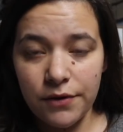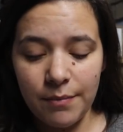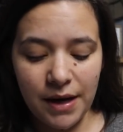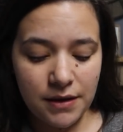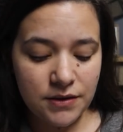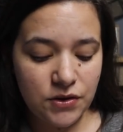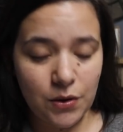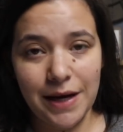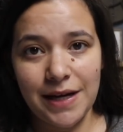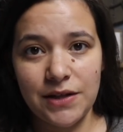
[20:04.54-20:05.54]
for the pants
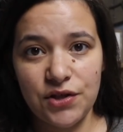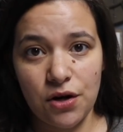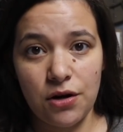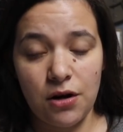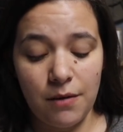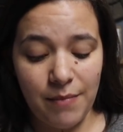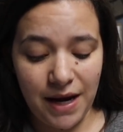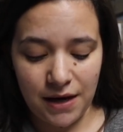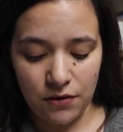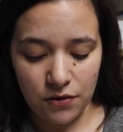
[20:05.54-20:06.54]
so I can get started on
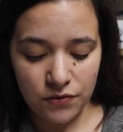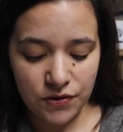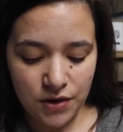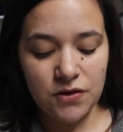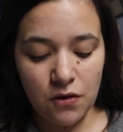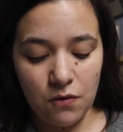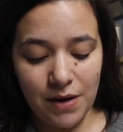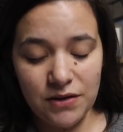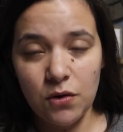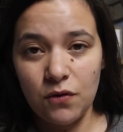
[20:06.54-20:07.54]
making those. So
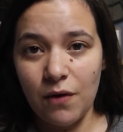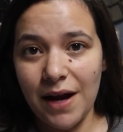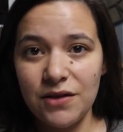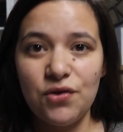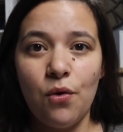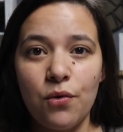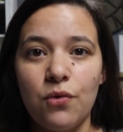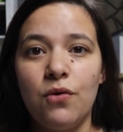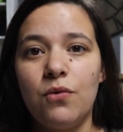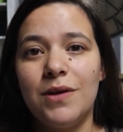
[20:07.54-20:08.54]
my to grand
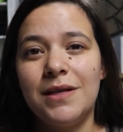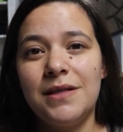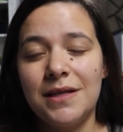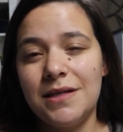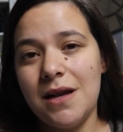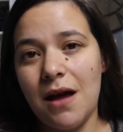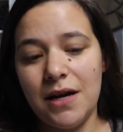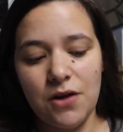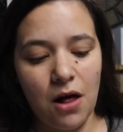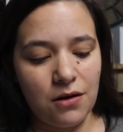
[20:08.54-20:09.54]
total was
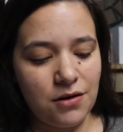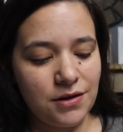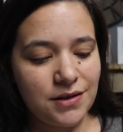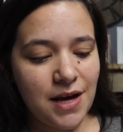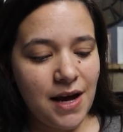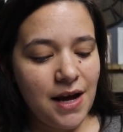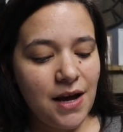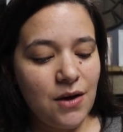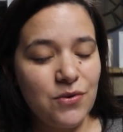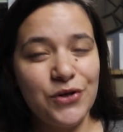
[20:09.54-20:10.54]
$69,
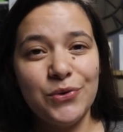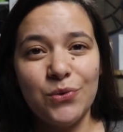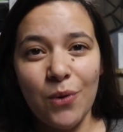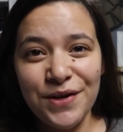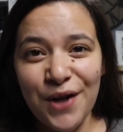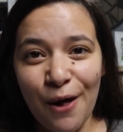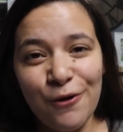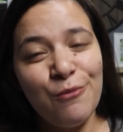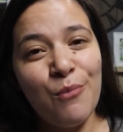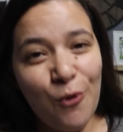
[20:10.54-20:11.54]
which was
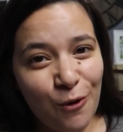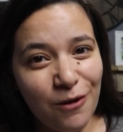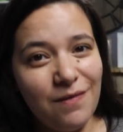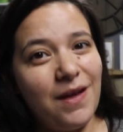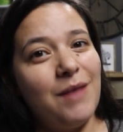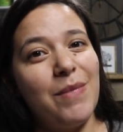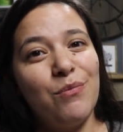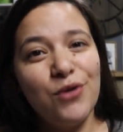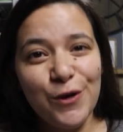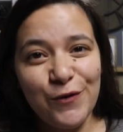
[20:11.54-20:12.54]
$1 more than my
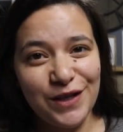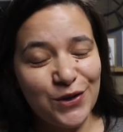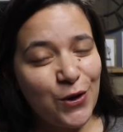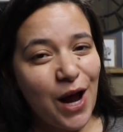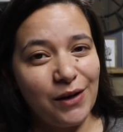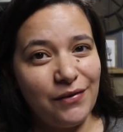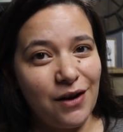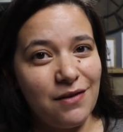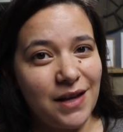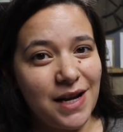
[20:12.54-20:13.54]
previous craft
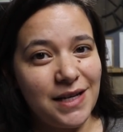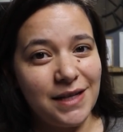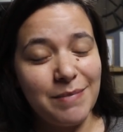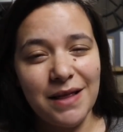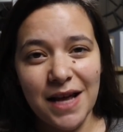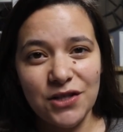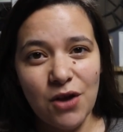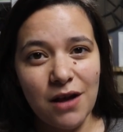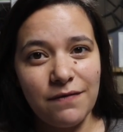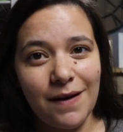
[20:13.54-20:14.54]
fair that I did. My last
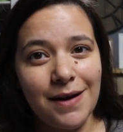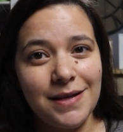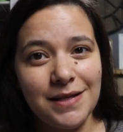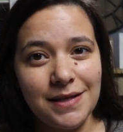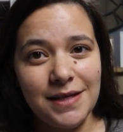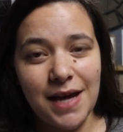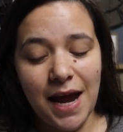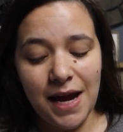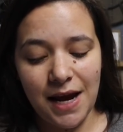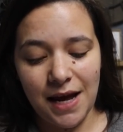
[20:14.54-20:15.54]
craft fair I did
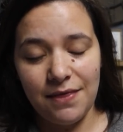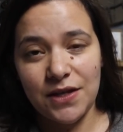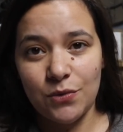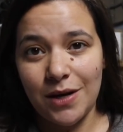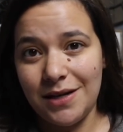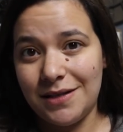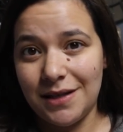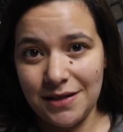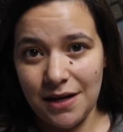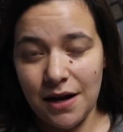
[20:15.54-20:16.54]
68 and this one I did
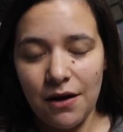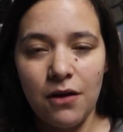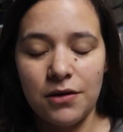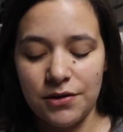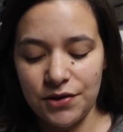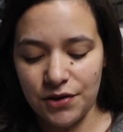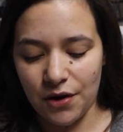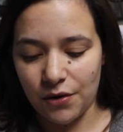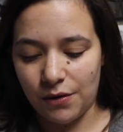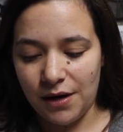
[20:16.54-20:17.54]
$69.
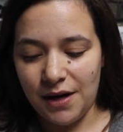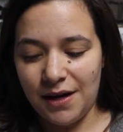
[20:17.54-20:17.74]
So